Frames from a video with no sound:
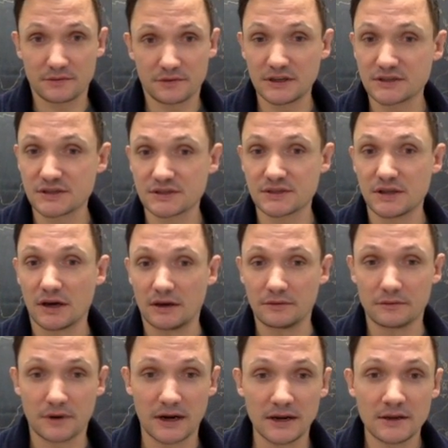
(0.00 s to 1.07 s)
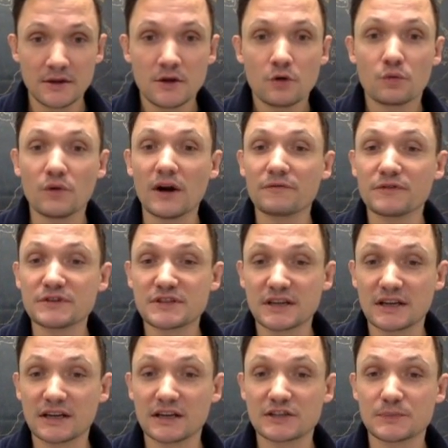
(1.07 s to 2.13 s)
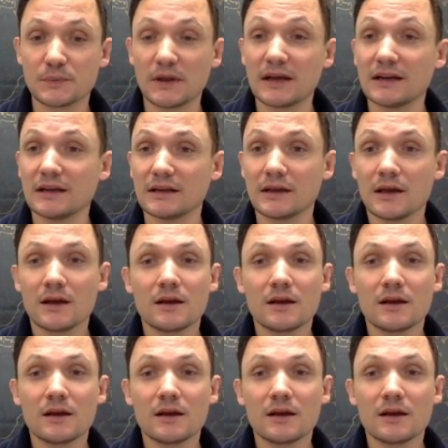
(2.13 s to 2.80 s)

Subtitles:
thesis done, right? Referencing and explaining